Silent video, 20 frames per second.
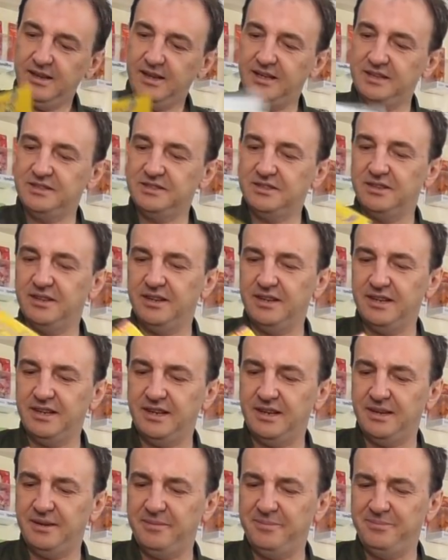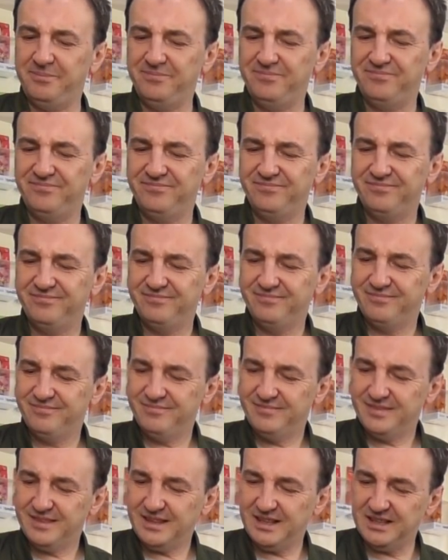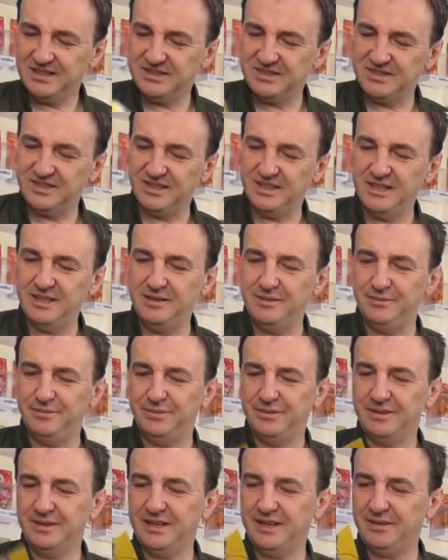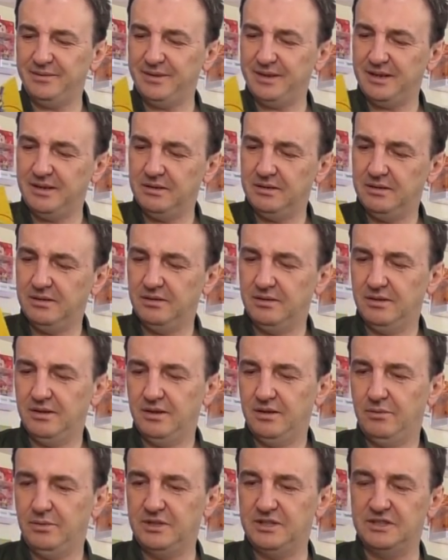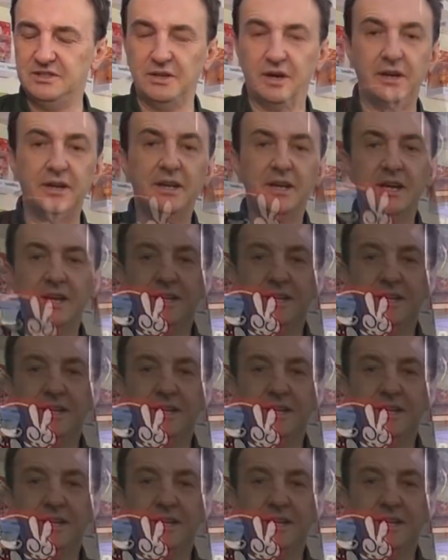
It's got a sleeve cover, which is odd.